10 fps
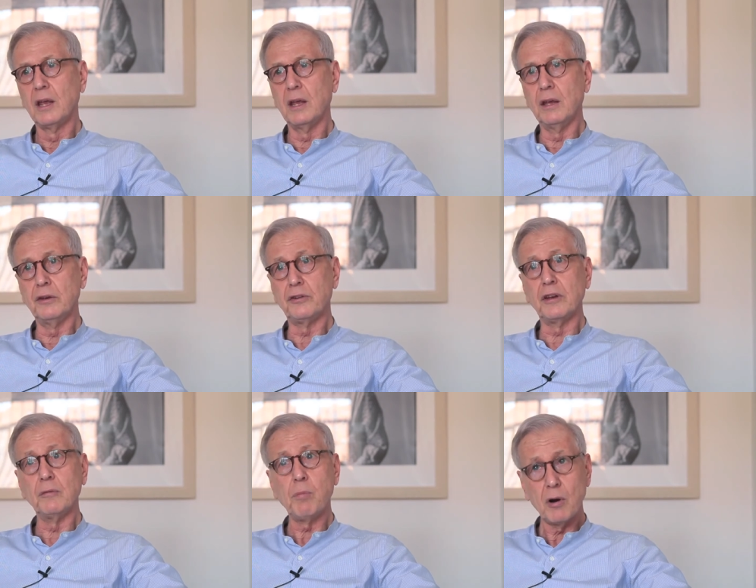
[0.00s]
is
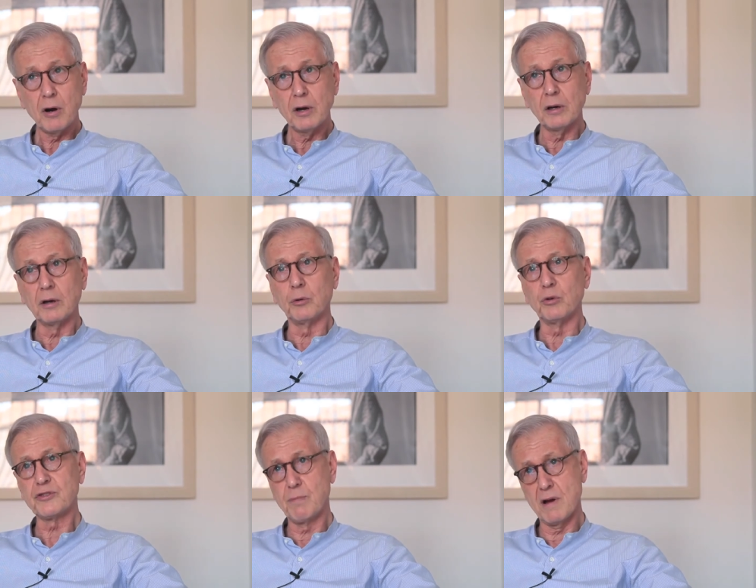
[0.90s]
in part a
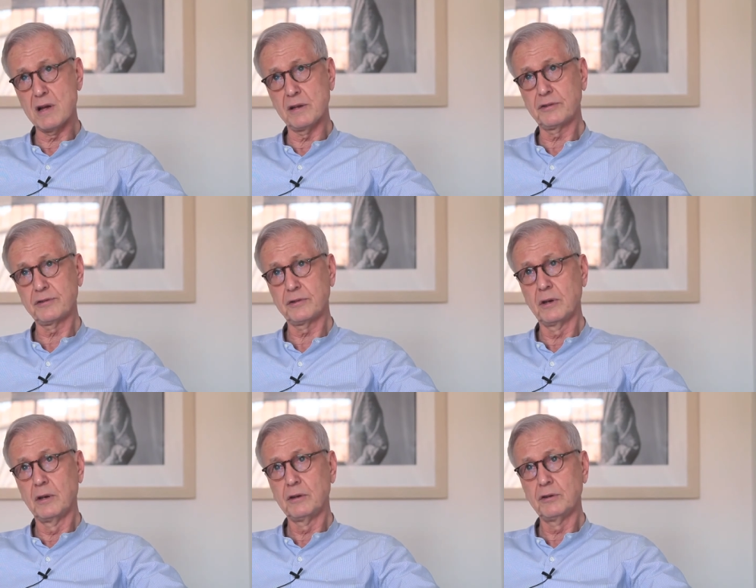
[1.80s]
response
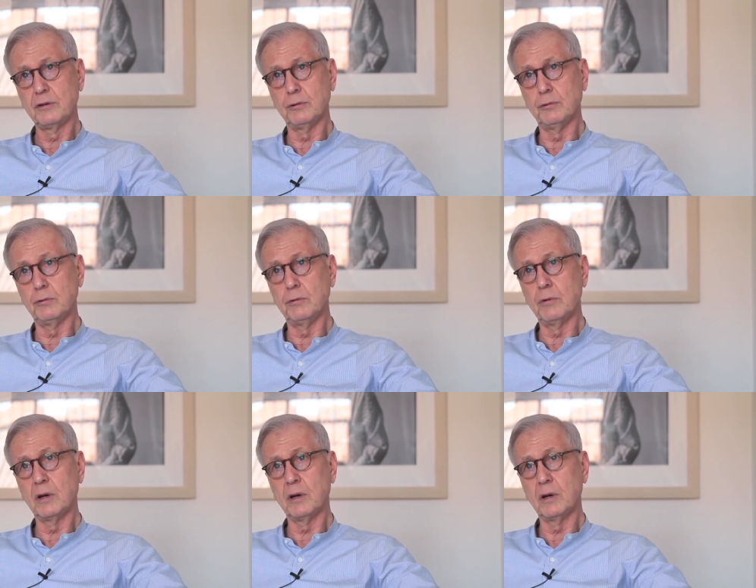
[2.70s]
to